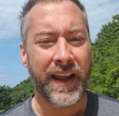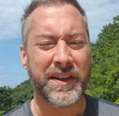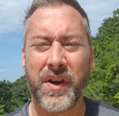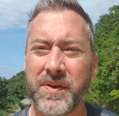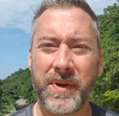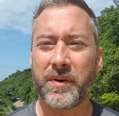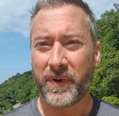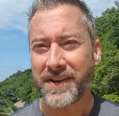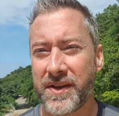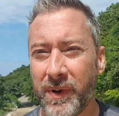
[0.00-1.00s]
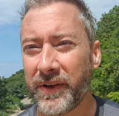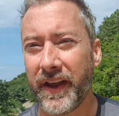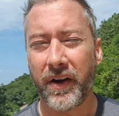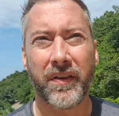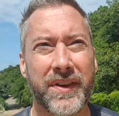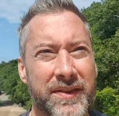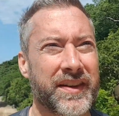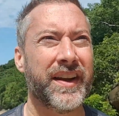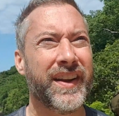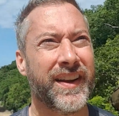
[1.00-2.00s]
And so I was a bit depressed about that,
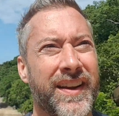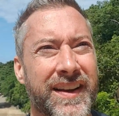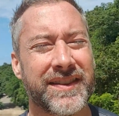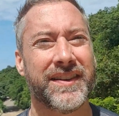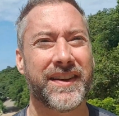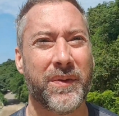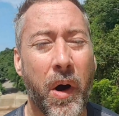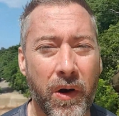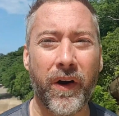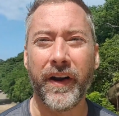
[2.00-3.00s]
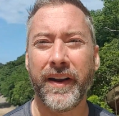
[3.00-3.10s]
obviously, because I was like, whoa.